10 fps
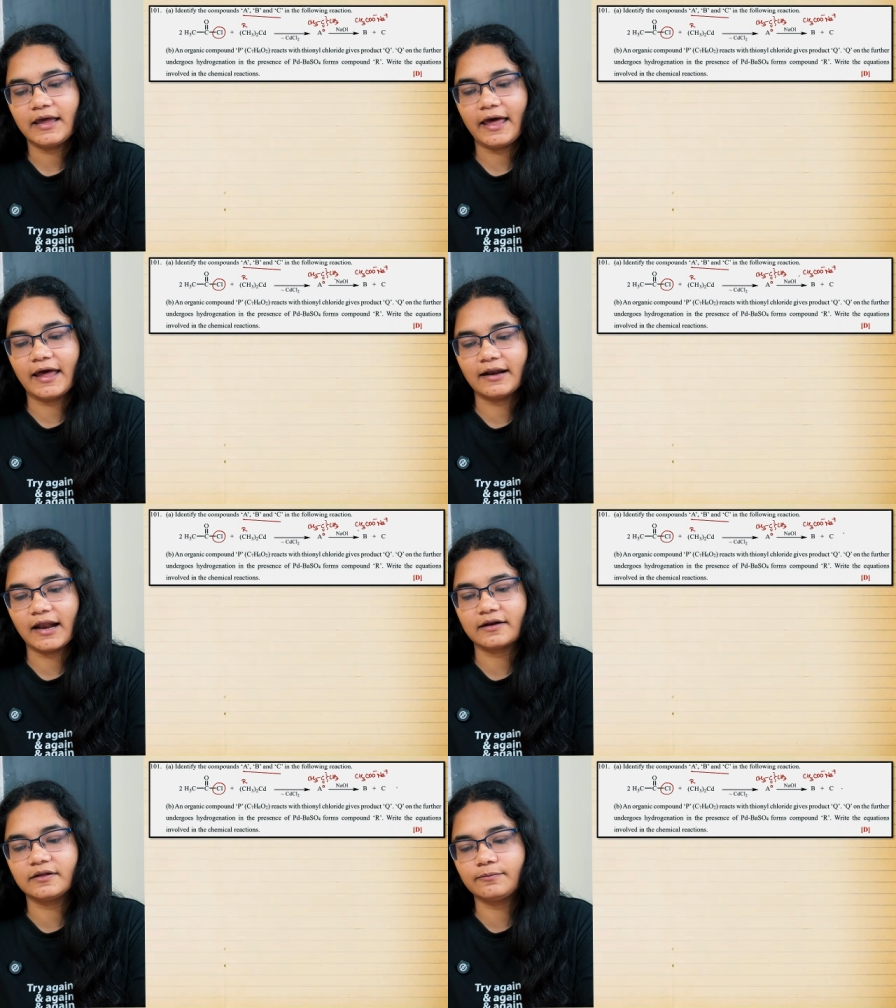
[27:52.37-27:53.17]
and
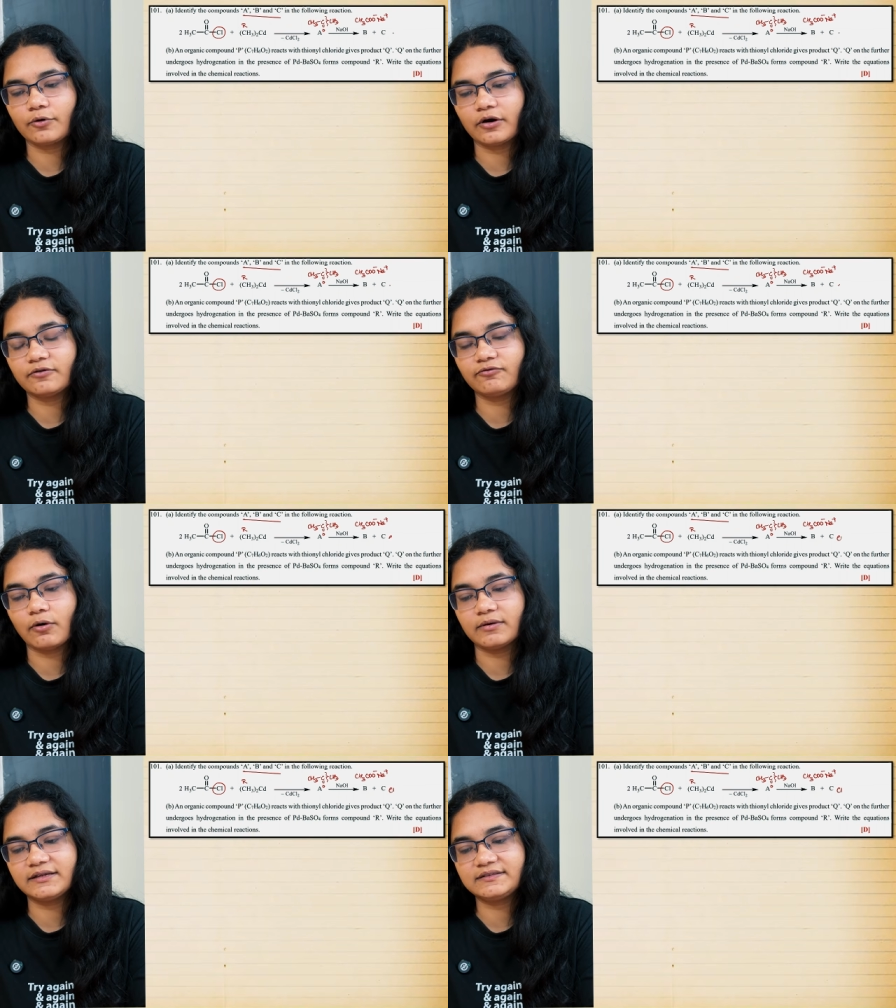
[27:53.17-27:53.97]
another product
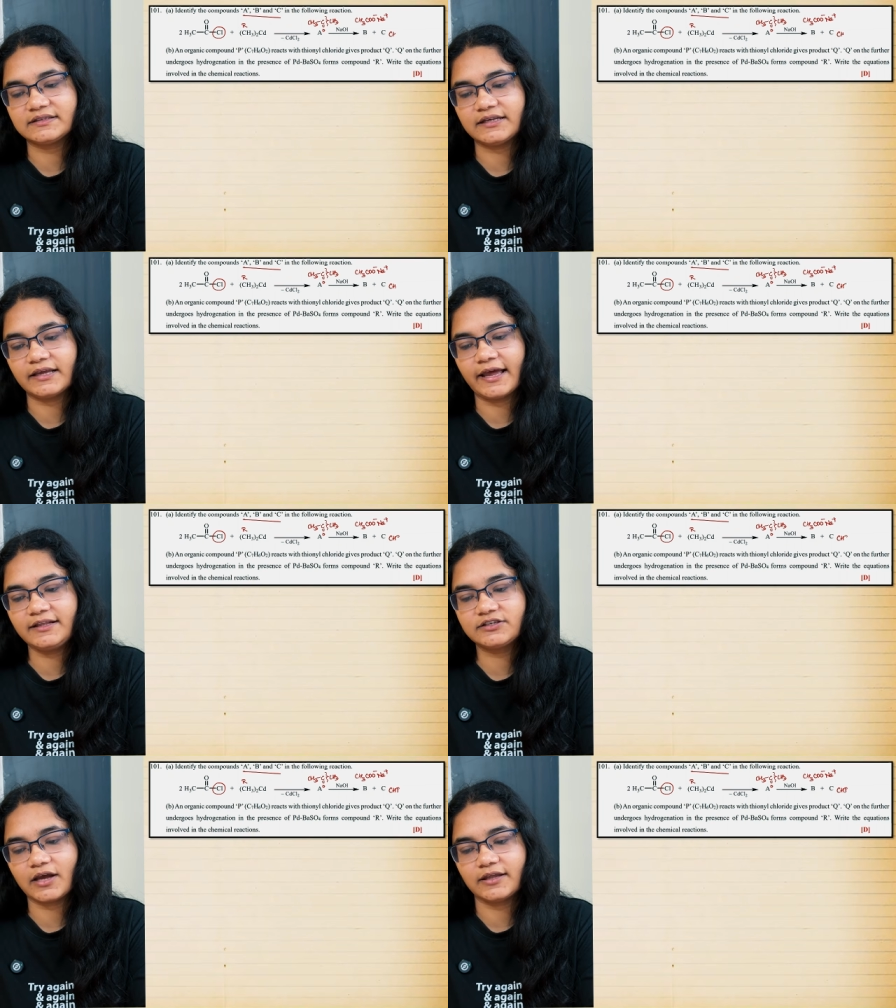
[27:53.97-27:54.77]
formed is
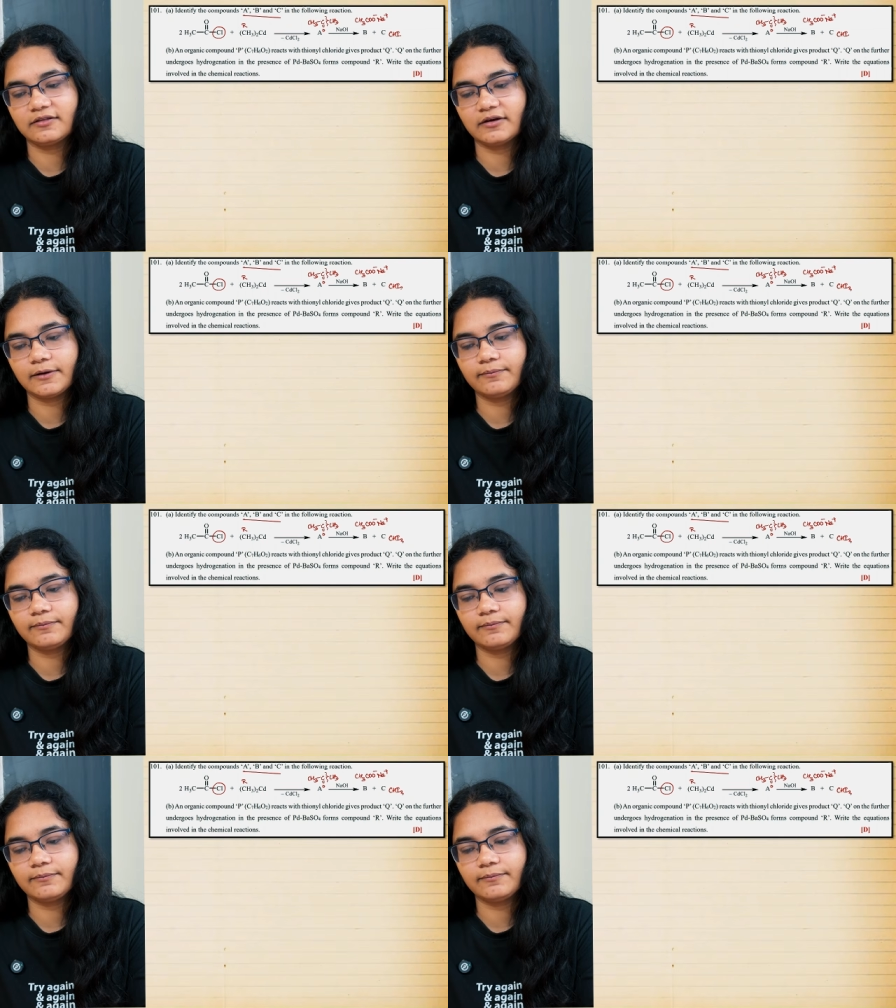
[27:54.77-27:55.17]
CHI3.